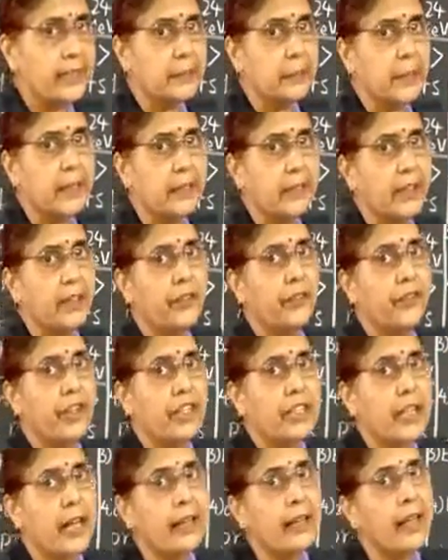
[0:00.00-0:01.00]
between
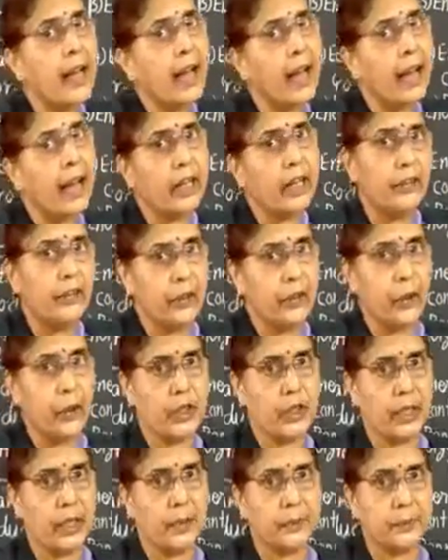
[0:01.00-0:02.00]
fission and
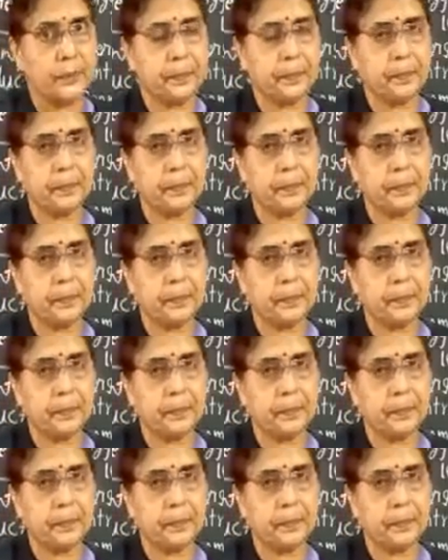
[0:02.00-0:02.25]
fusion.